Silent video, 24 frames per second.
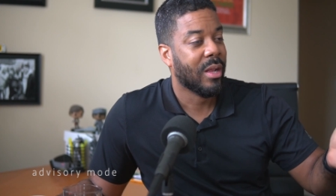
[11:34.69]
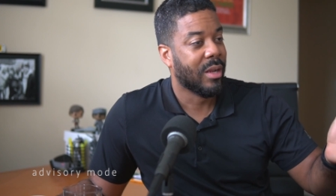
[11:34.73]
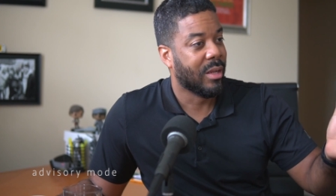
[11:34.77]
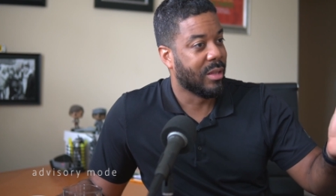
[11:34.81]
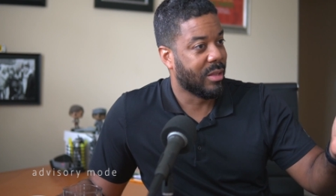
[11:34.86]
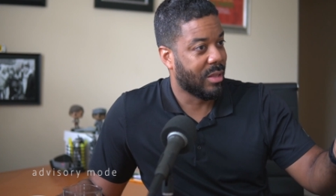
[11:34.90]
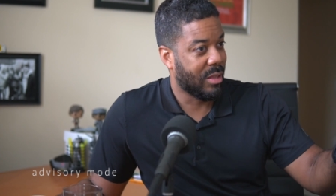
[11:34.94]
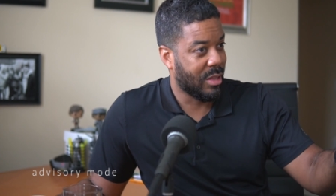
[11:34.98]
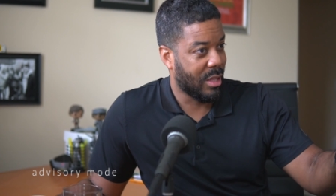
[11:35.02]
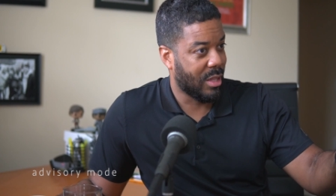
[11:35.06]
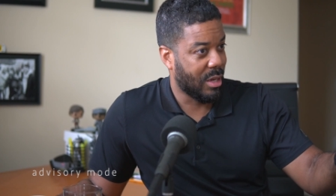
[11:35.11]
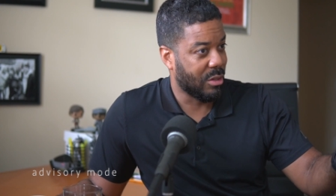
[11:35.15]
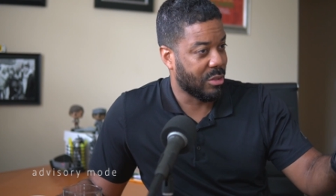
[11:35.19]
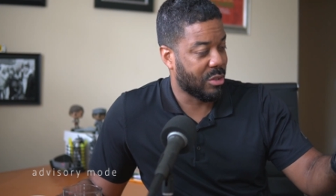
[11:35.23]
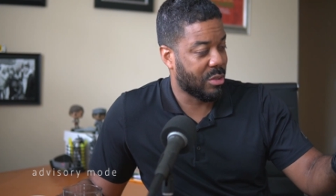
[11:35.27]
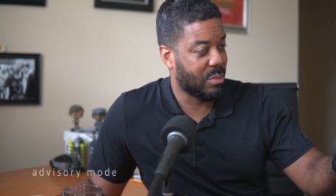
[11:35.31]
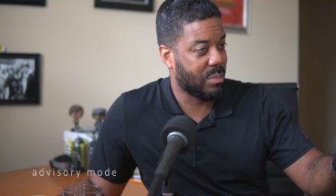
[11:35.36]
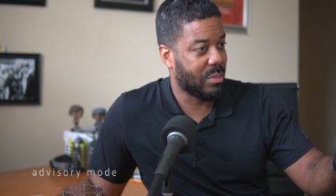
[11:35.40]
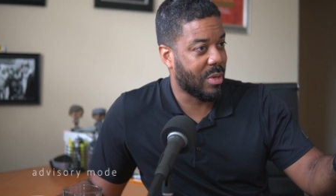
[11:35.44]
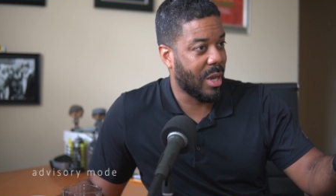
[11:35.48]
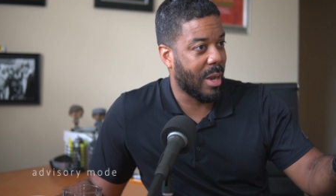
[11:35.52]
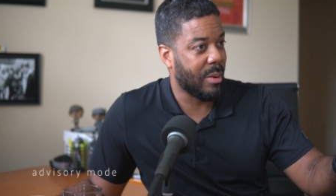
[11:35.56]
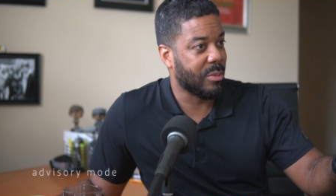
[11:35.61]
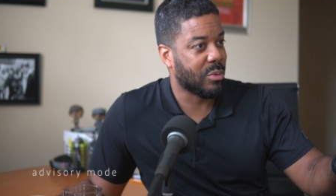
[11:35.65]
there's
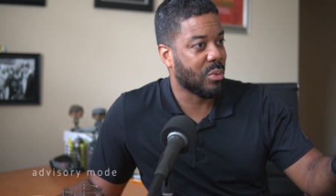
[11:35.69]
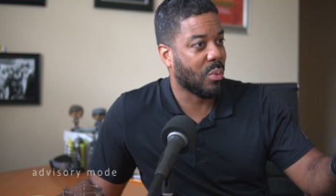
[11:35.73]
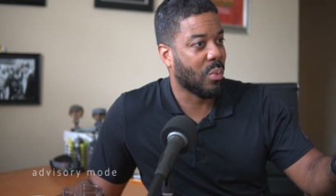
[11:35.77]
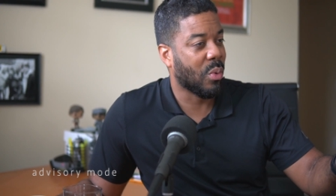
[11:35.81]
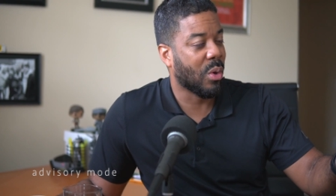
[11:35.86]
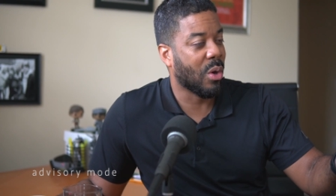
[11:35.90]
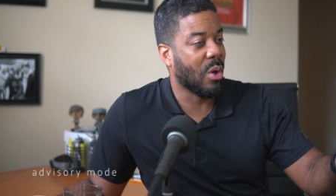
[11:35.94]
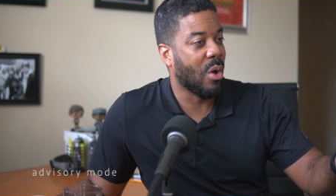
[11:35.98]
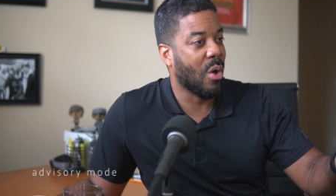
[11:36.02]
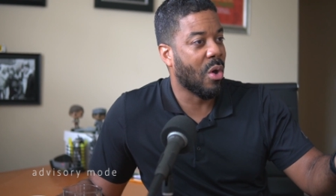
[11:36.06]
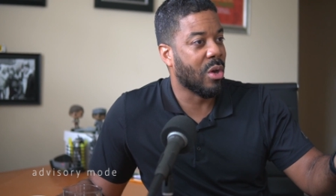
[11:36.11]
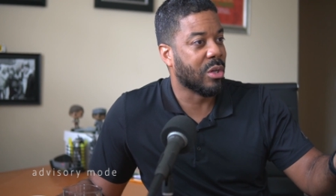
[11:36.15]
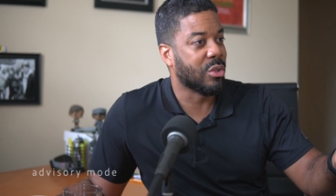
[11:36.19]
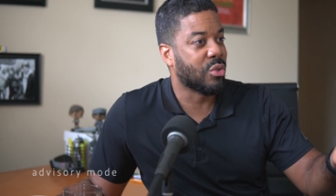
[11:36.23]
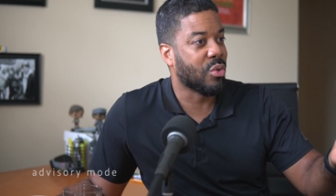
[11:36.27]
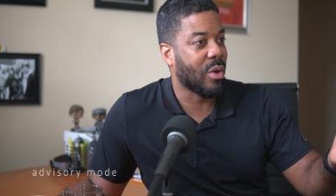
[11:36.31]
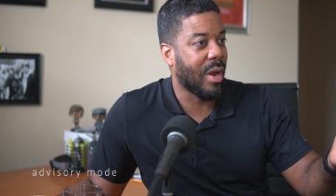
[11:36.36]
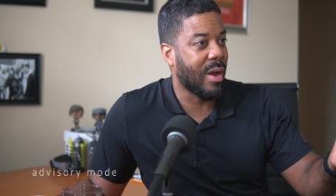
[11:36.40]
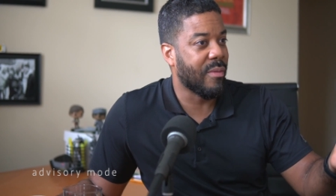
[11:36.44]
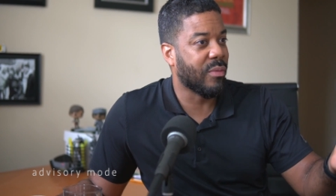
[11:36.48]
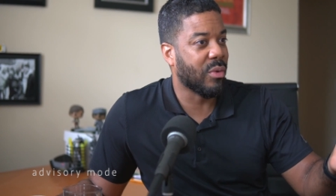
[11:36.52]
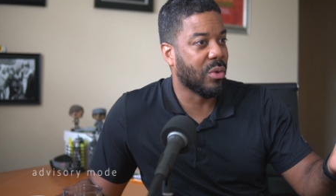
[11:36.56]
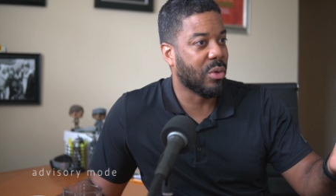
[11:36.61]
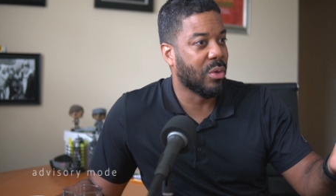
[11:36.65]
times when we're on
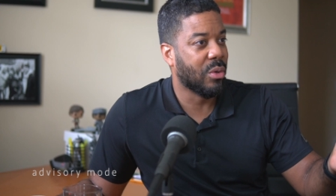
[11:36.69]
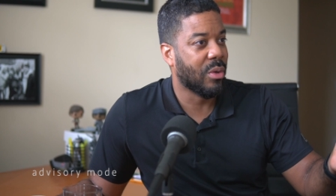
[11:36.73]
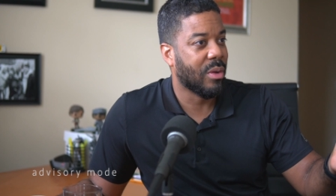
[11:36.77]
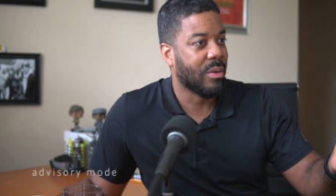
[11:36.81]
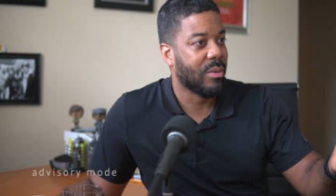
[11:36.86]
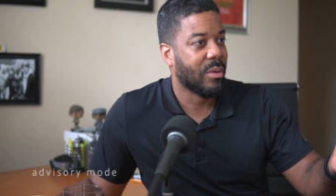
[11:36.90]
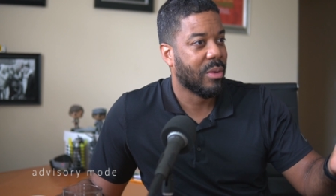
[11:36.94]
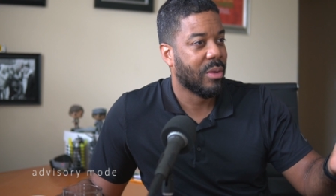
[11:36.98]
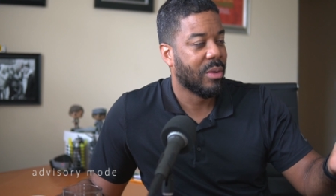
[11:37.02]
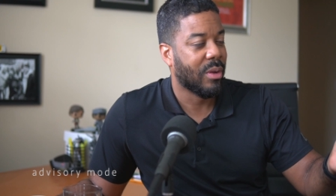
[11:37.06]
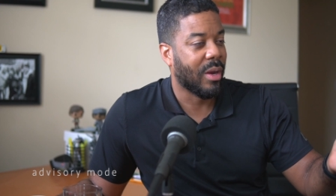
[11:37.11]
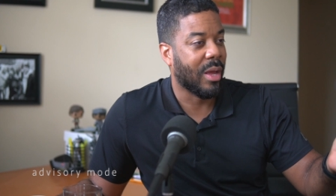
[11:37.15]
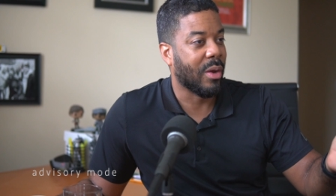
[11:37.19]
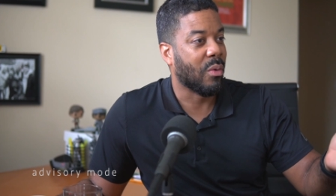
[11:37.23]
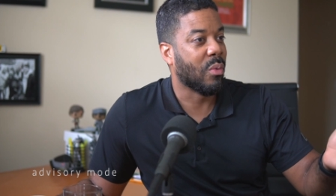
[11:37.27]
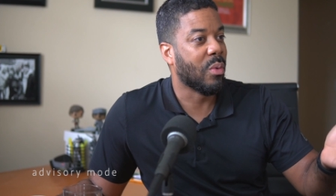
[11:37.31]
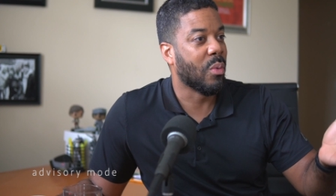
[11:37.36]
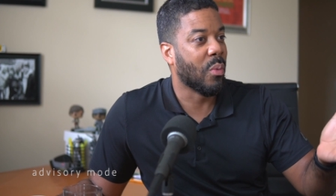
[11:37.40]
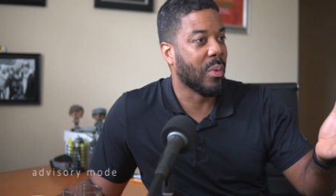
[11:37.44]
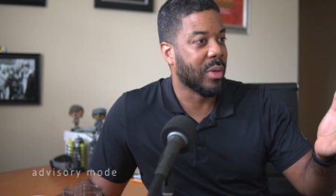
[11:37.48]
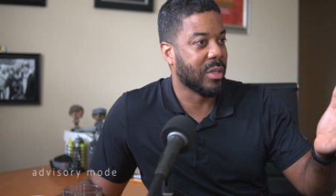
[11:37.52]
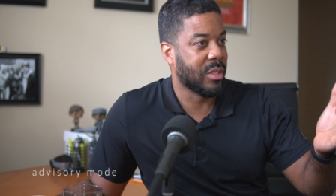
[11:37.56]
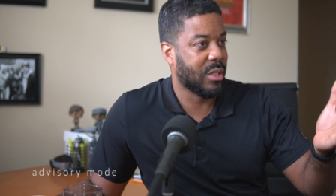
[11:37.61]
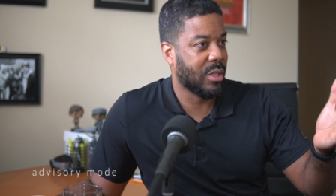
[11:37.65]
travel, like we
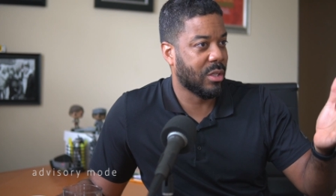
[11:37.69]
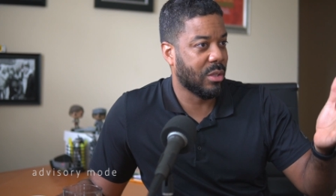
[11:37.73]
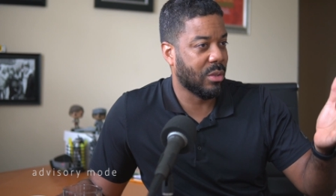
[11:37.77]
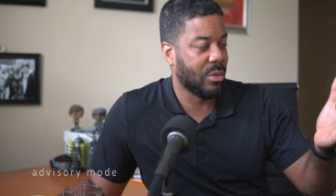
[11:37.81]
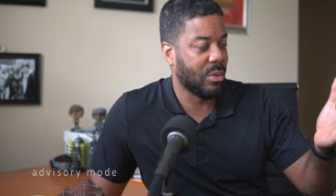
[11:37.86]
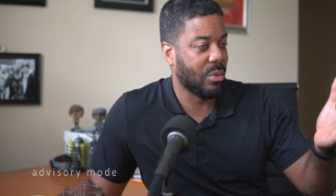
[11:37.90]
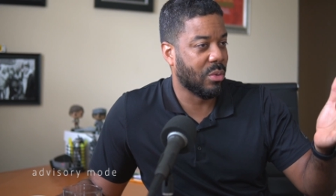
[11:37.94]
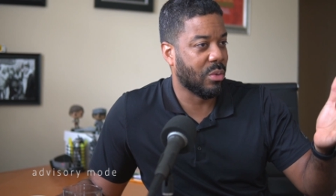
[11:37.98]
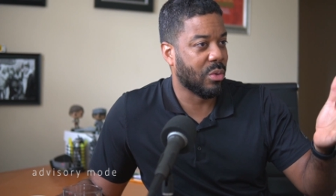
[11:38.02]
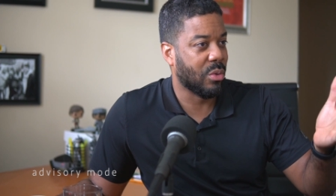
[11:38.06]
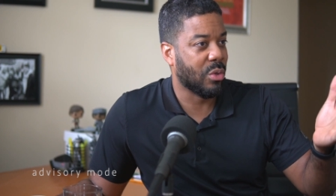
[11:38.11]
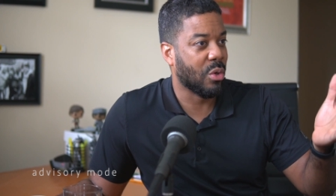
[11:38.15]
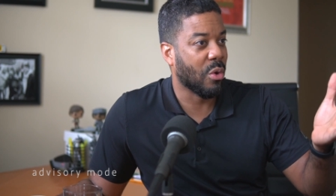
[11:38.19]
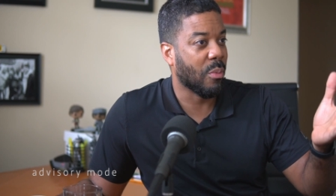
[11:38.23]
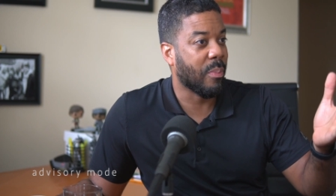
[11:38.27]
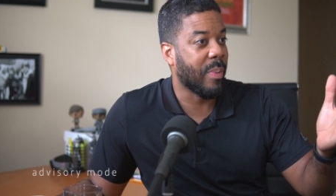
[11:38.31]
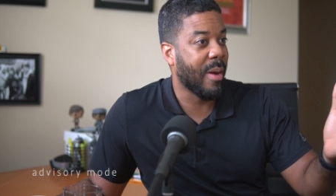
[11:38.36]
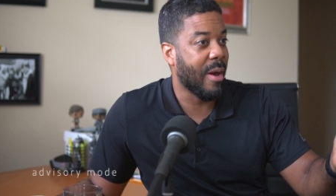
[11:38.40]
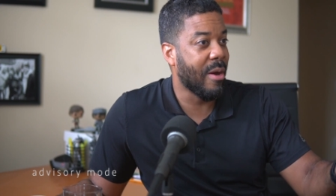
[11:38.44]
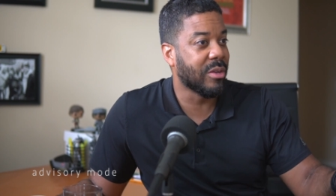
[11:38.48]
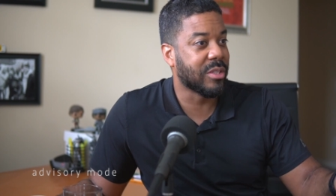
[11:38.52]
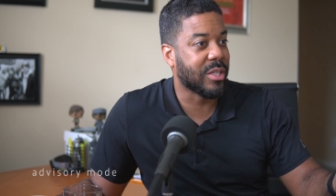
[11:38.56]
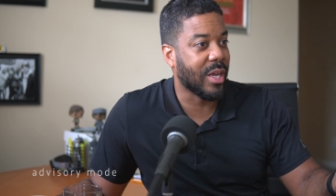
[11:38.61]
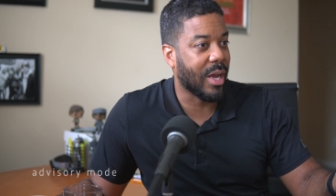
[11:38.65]
went to your
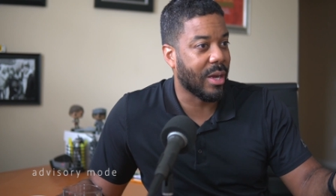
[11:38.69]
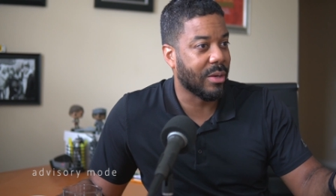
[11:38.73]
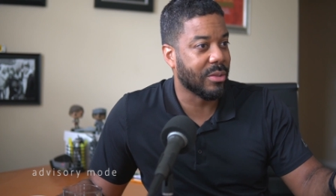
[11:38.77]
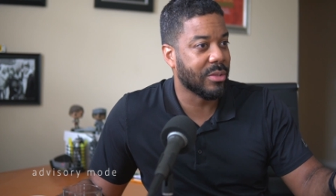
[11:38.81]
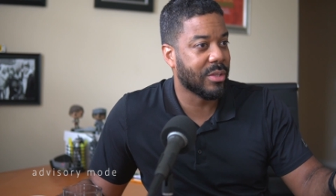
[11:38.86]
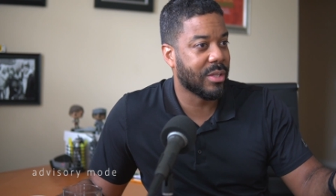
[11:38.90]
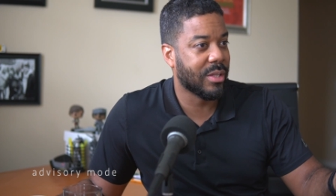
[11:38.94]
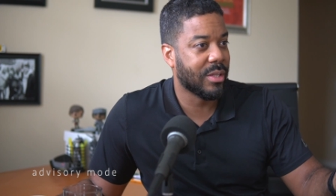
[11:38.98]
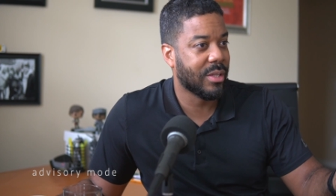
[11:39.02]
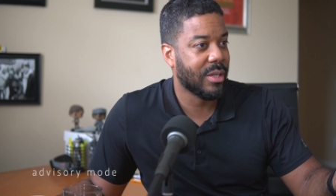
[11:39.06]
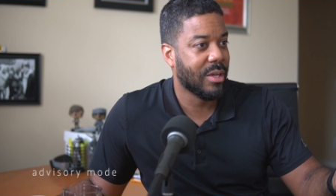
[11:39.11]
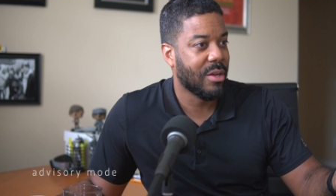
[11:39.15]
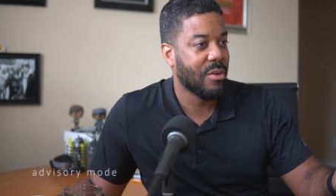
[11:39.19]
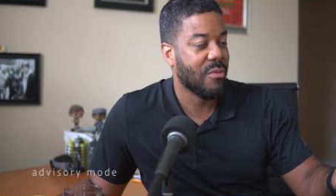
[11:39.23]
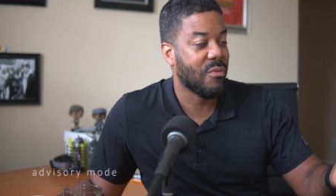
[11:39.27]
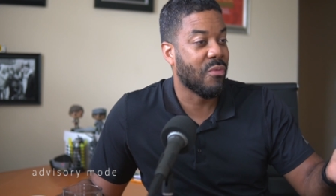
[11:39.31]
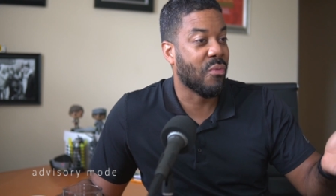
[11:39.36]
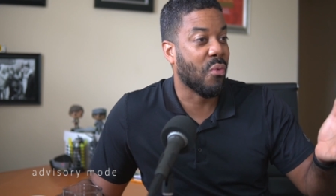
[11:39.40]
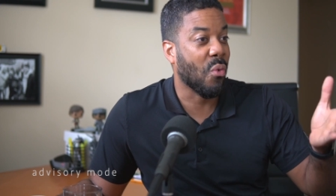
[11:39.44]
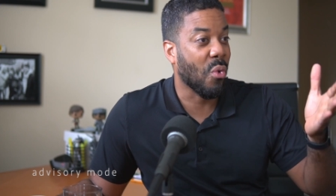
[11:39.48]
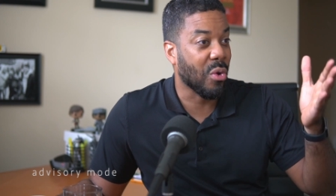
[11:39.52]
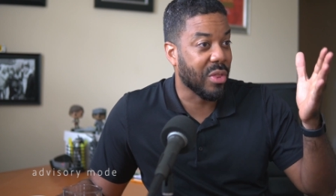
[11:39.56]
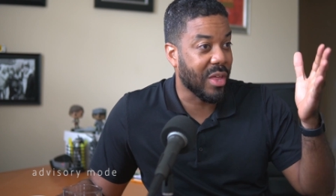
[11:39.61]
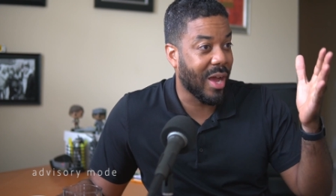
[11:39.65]
parents' house
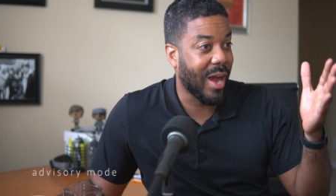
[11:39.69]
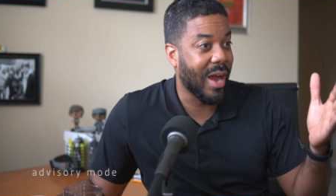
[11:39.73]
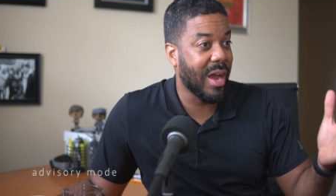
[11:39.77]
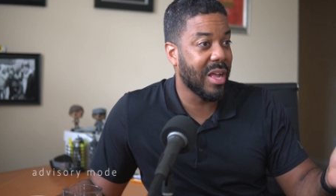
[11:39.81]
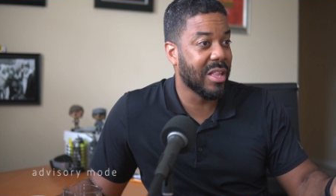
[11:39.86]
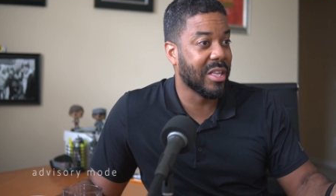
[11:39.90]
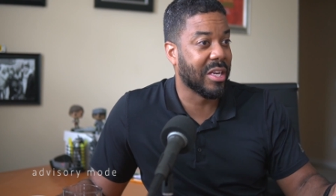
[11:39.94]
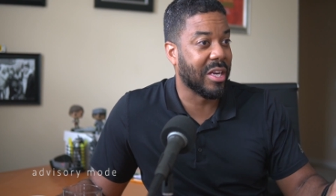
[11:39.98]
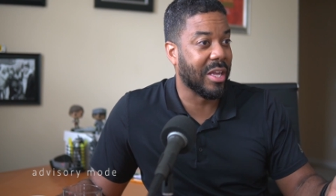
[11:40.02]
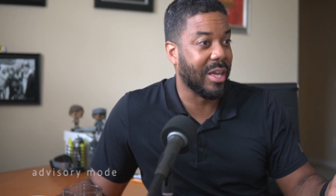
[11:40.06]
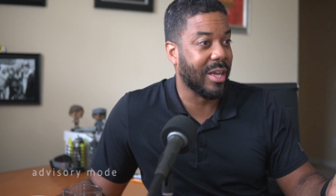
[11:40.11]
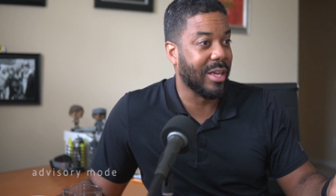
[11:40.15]
for the holidays.